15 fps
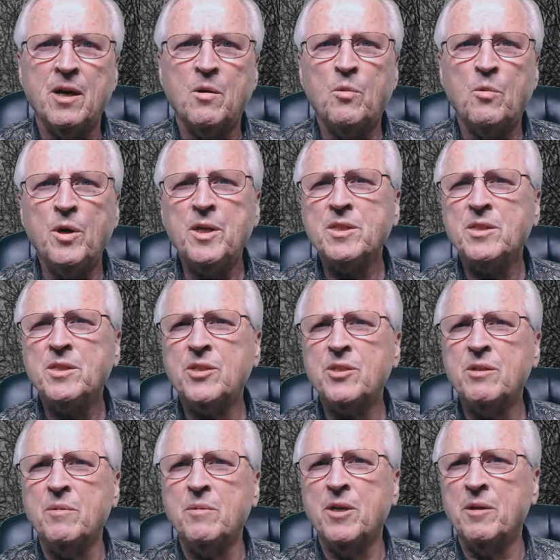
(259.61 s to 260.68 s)
What does the
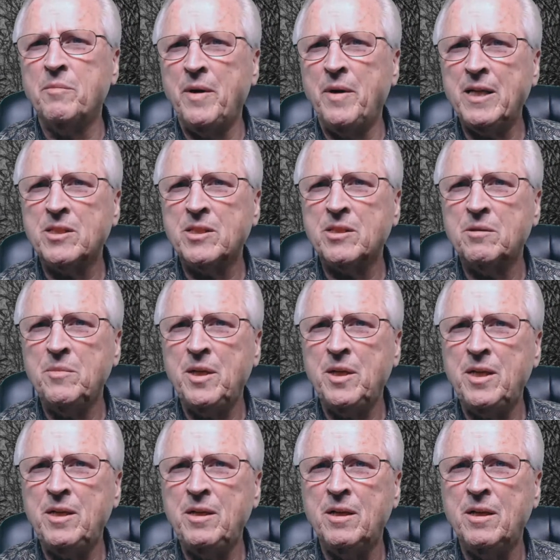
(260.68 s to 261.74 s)
term unmasked
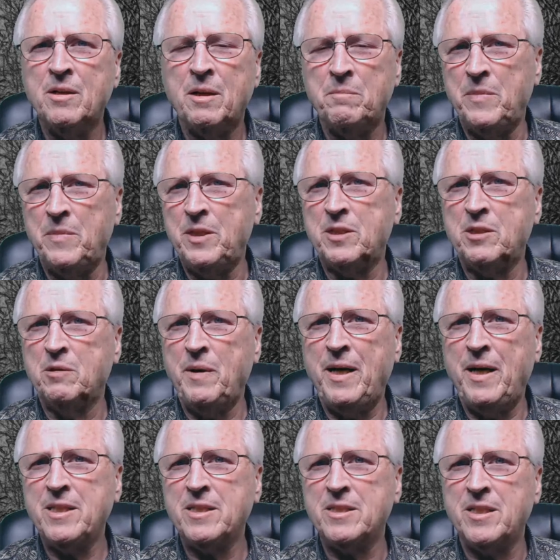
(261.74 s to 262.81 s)
mean? It means your
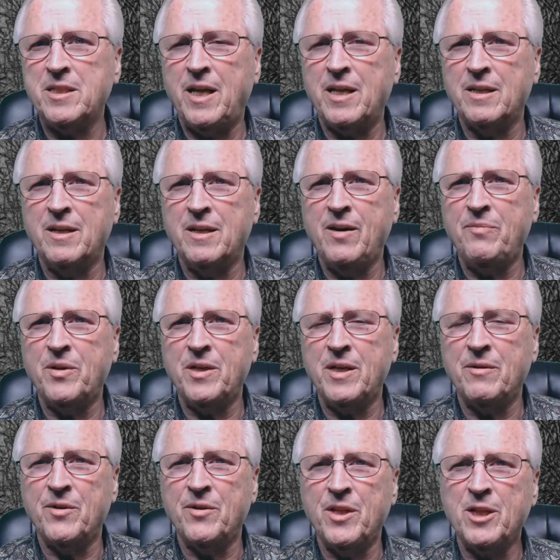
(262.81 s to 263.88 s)
mask is taken off,
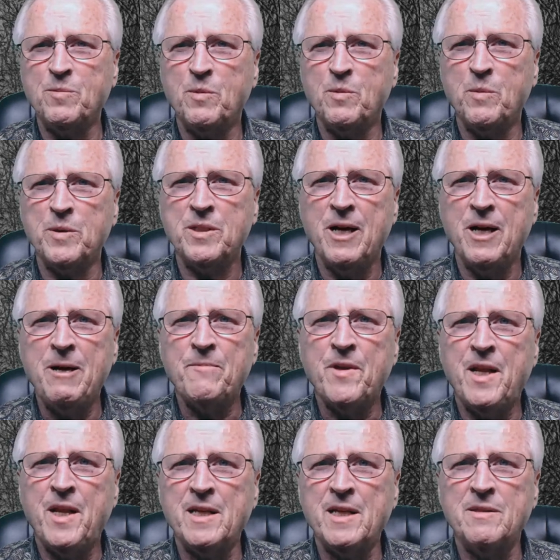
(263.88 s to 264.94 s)
but for this purpose,
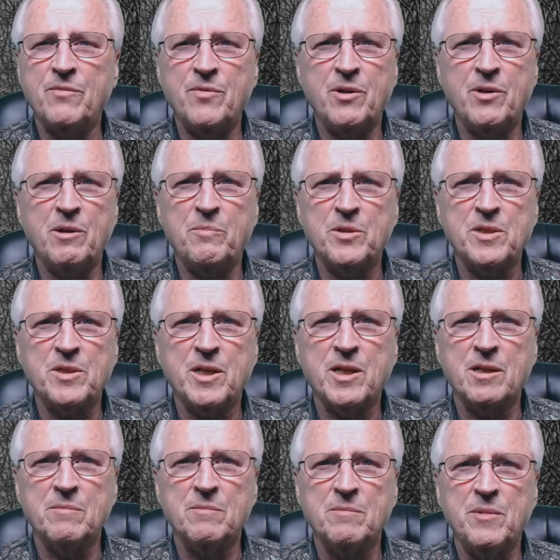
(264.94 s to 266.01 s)
it has a very
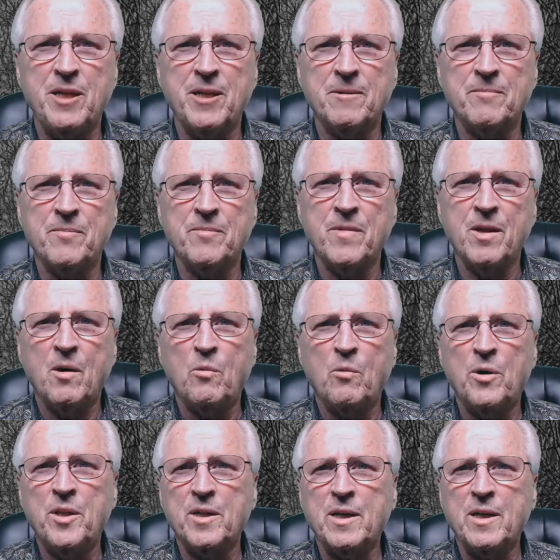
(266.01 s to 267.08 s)
particular meaning.
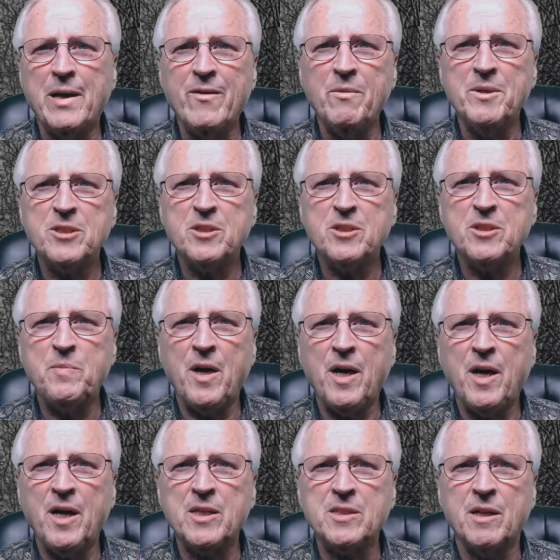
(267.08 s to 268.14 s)
When the government
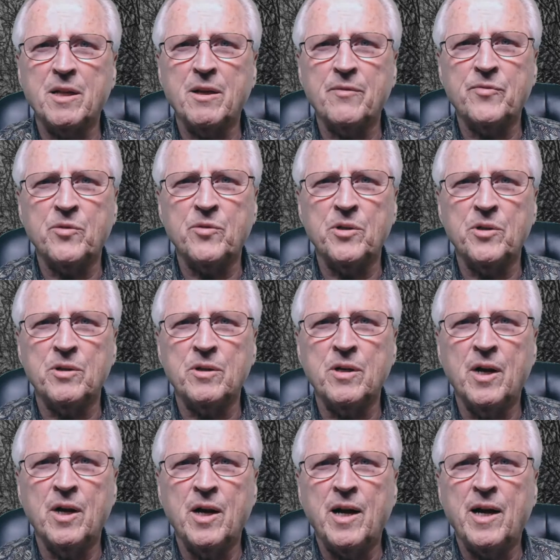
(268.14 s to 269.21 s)
spies on a
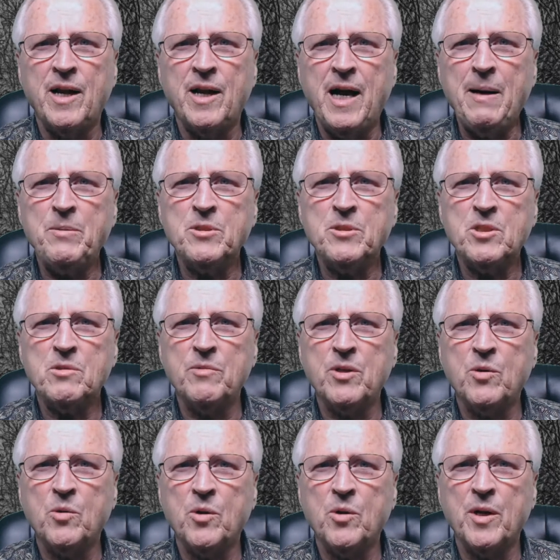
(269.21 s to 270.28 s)
foreigner and happens to
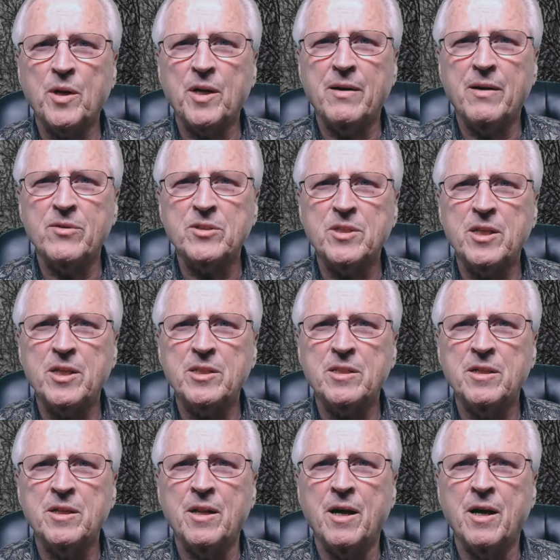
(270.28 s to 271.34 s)
record a
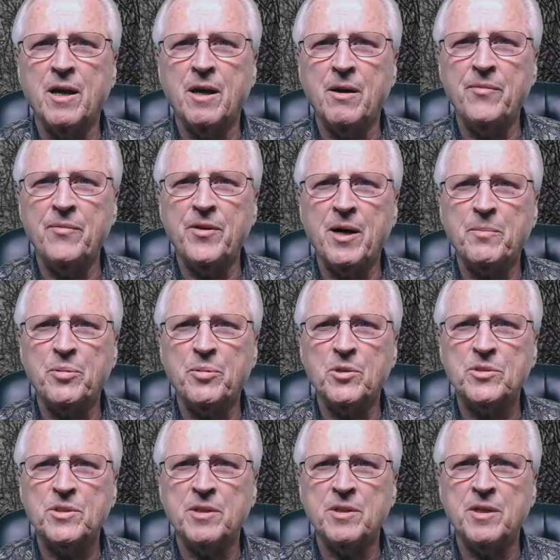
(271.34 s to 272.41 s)
conversation of that
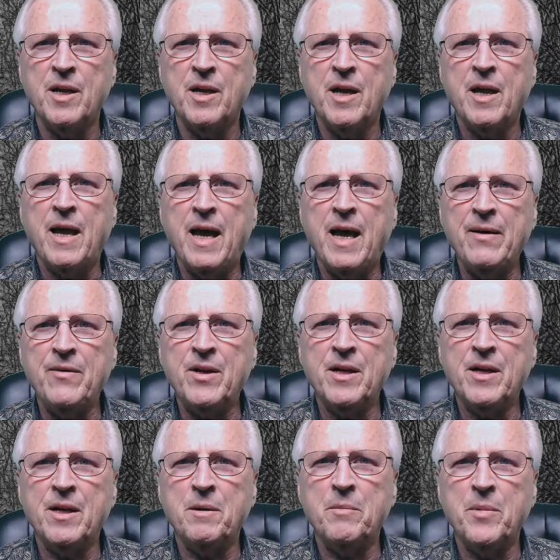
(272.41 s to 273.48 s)
person having
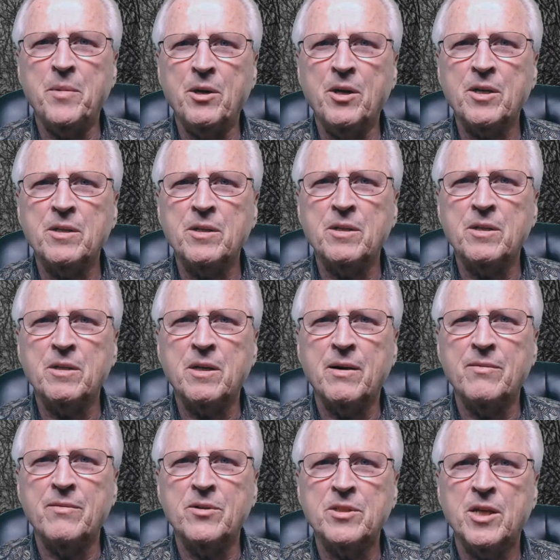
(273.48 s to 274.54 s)
an American
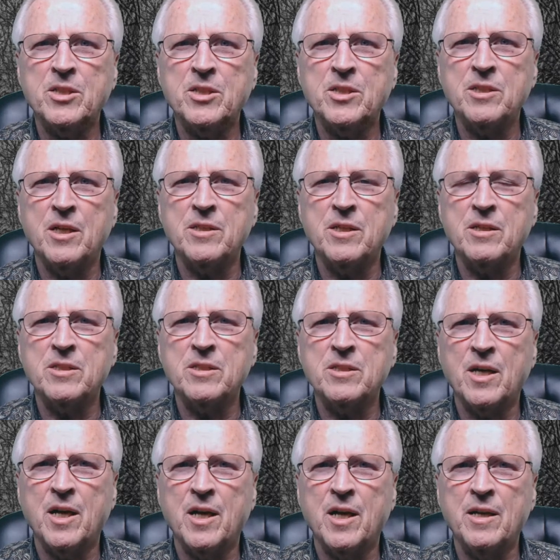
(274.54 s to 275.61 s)
conversation on the other
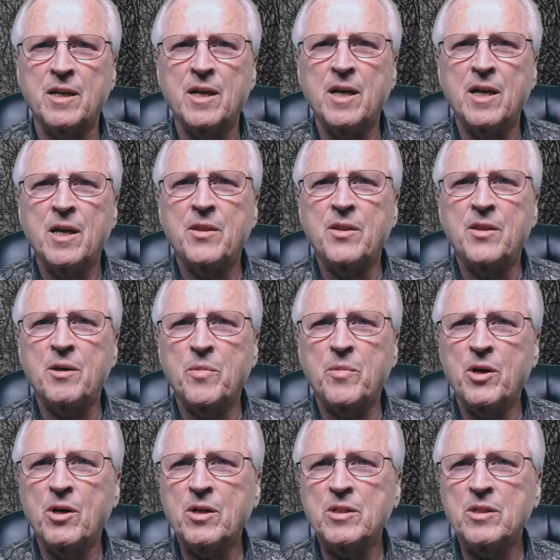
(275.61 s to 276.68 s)
side, the
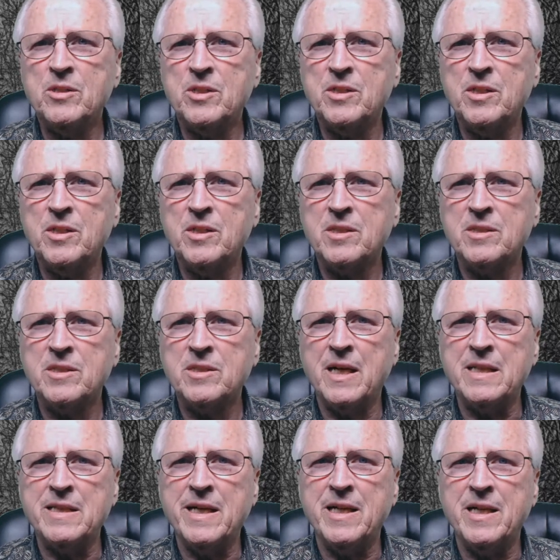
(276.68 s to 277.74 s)
American citizen's
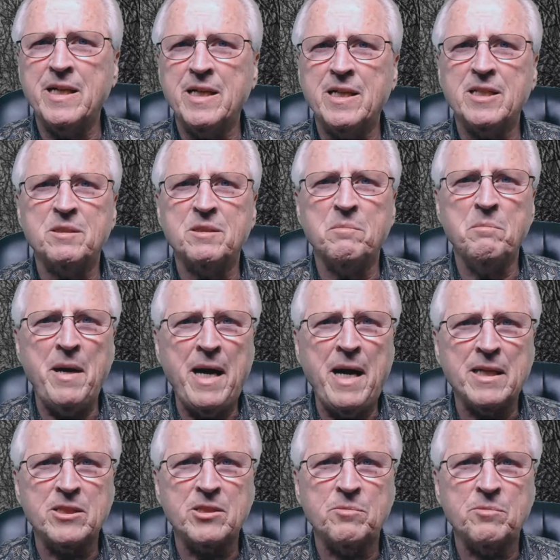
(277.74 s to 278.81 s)
identity is
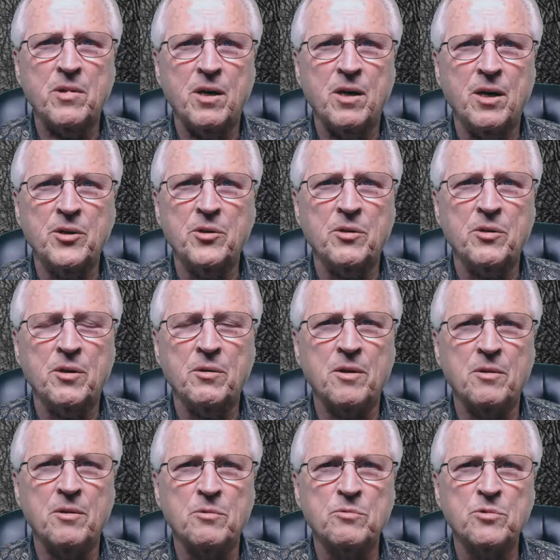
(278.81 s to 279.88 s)
masked under
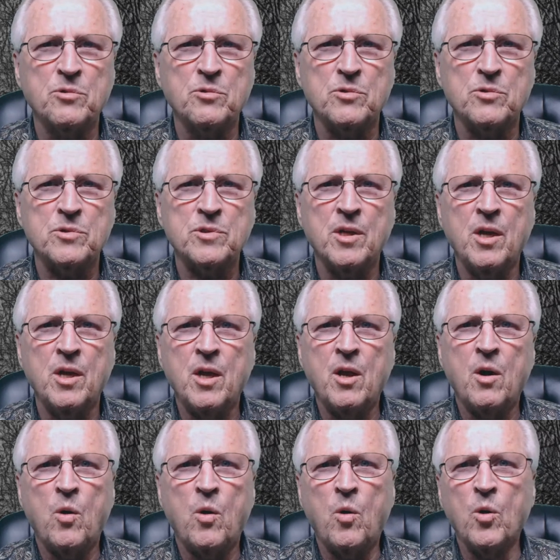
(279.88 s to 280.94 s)
the rules
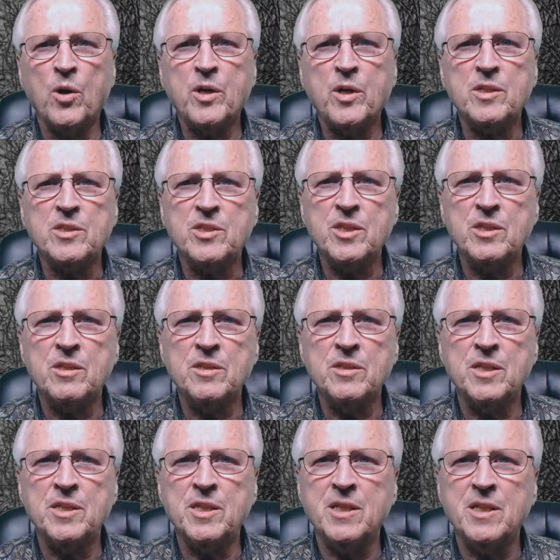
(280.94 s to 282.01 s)
or concealed
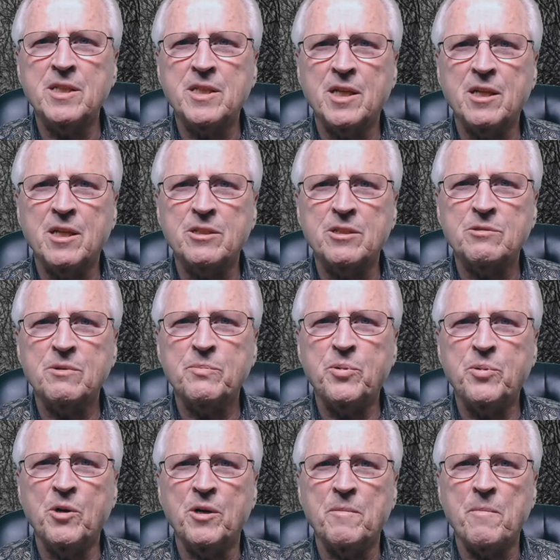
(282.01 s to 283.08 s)
in the intelligence
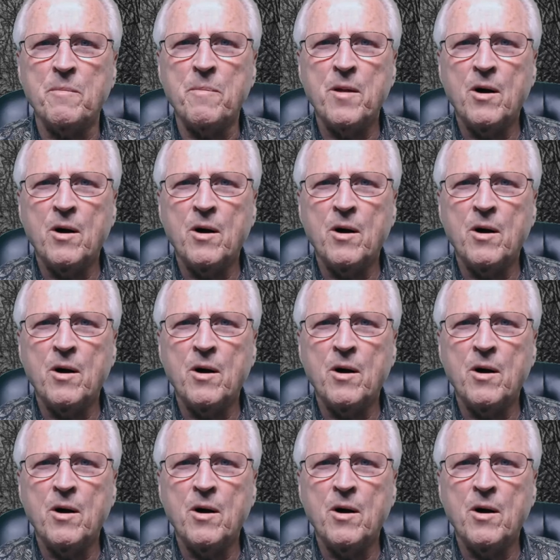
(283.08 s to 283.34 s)
report.